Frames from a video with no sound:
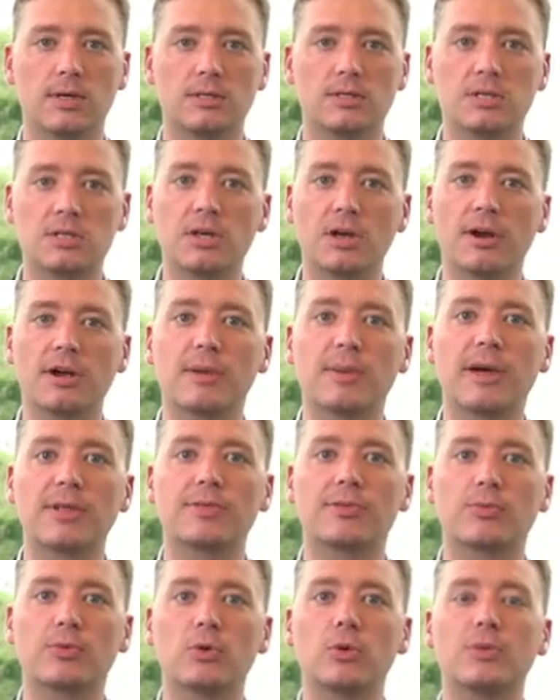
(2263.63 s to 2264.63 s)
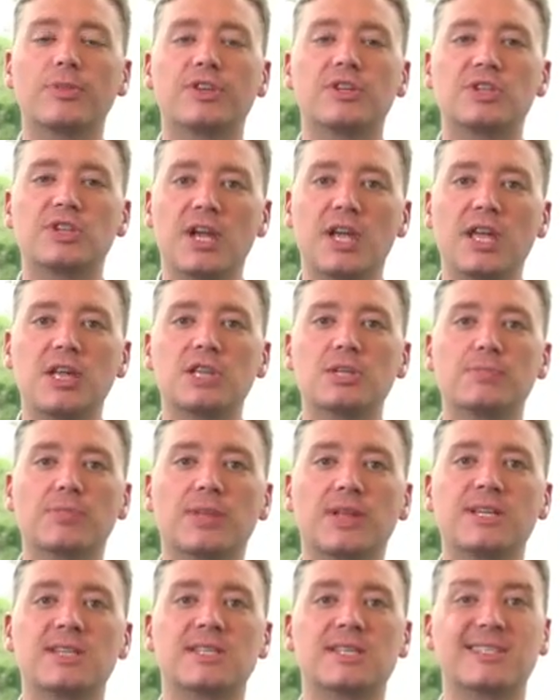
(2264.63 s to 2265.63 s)
To talk about the role that change
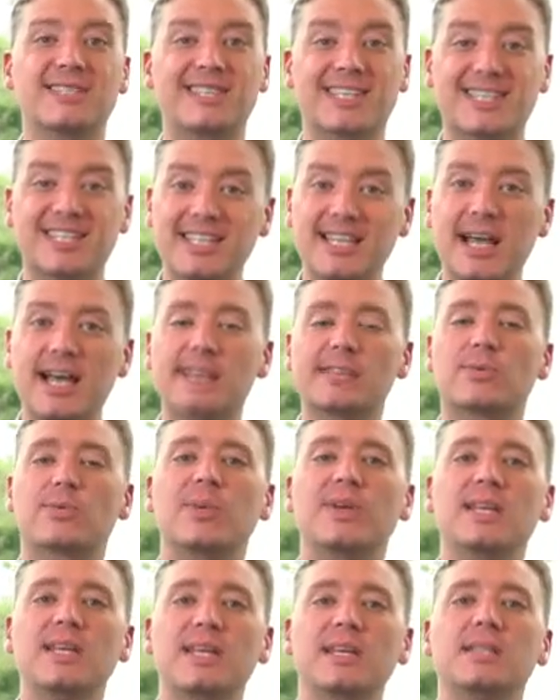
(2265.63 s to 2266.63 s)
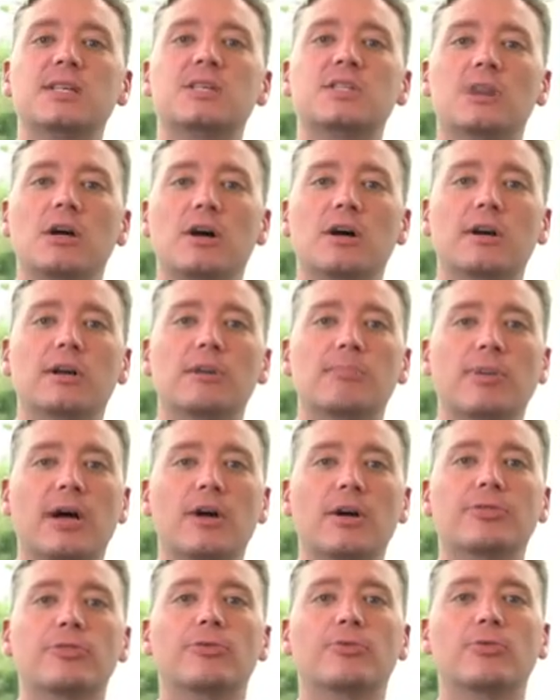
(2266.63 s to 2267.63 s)
plays in success, we need to talk
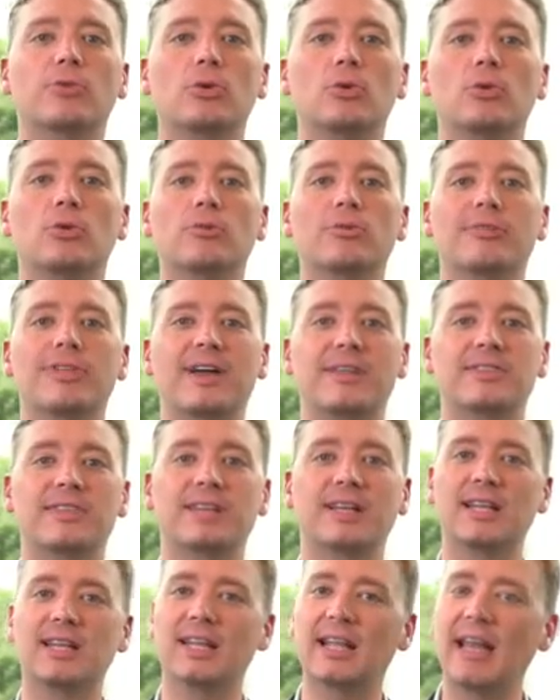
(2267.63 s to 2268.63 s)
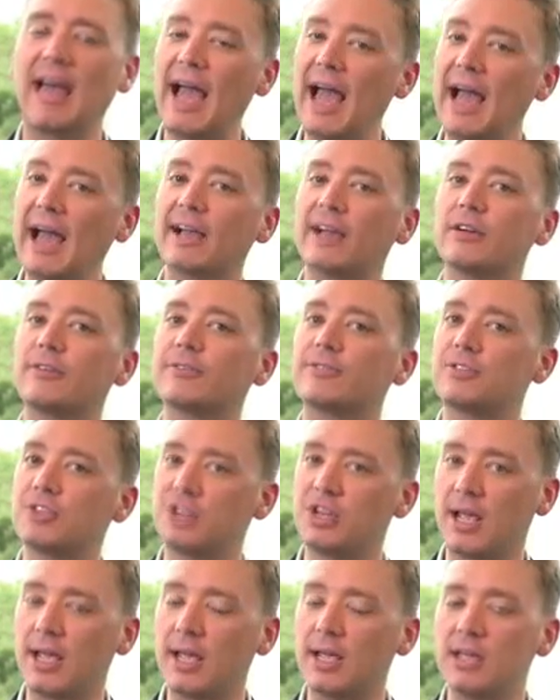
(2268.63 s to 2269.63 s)
about the role that the lack of
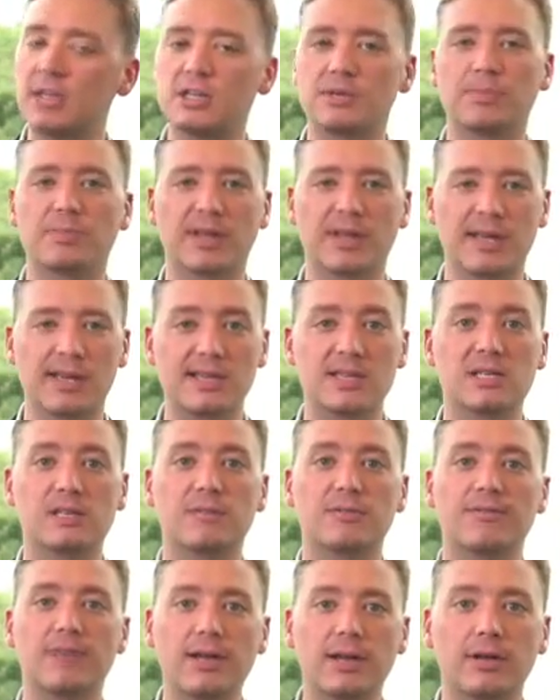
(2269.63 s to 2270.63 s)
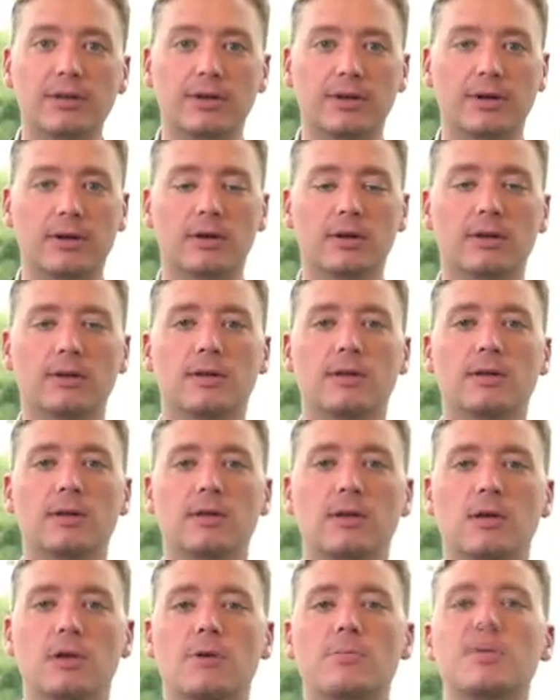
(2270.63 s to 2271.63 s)
change plays in failure.
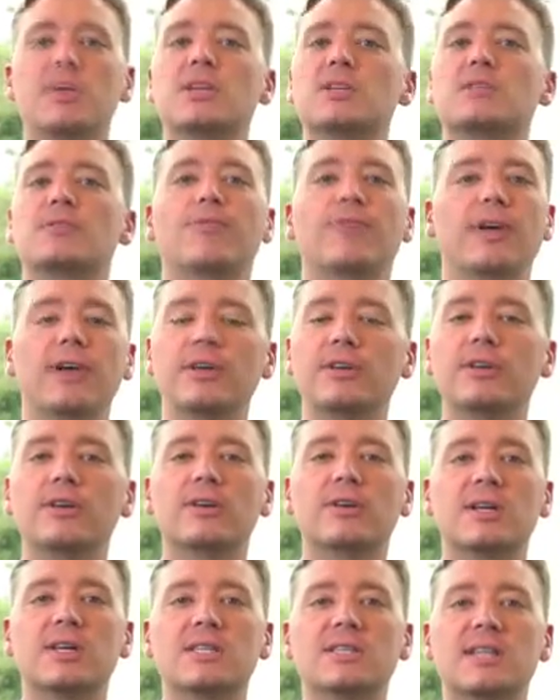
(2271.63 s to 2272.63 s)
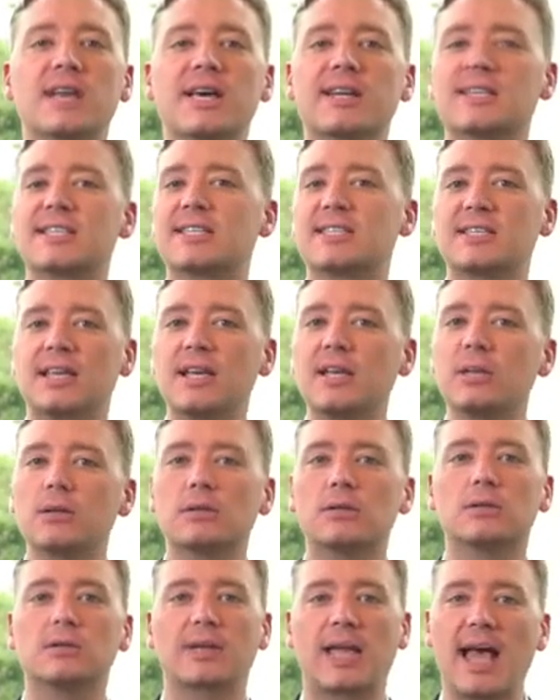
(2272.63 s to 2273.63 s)
Because failure is not a
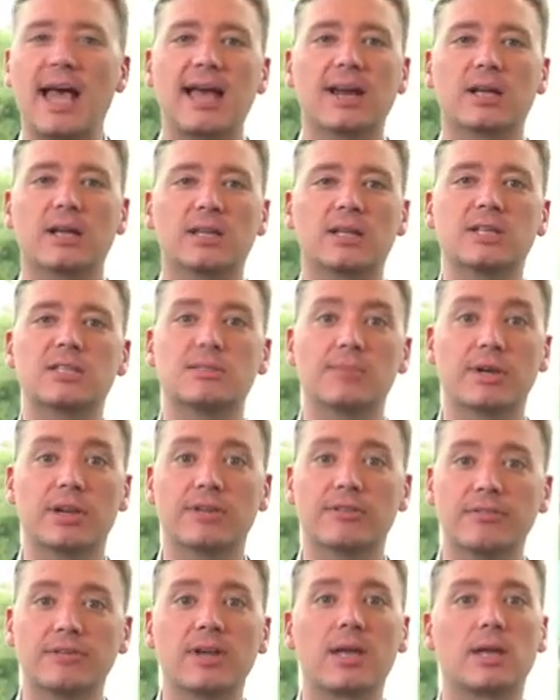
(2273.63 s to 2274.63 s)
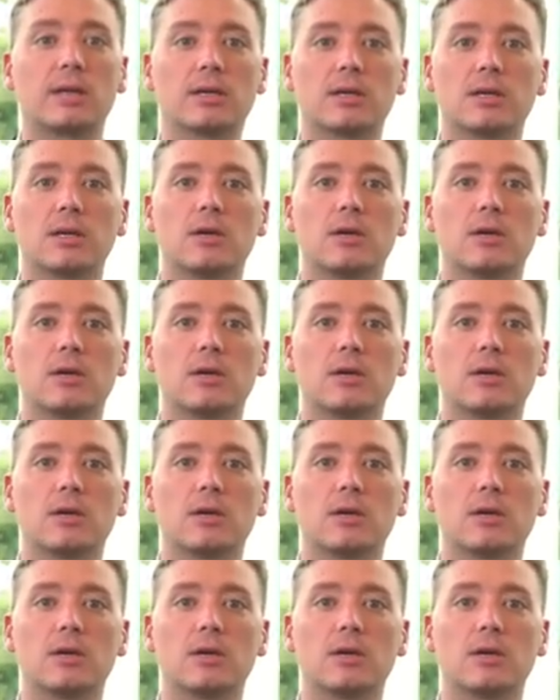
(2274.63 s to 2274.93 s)
single cataclysmic event.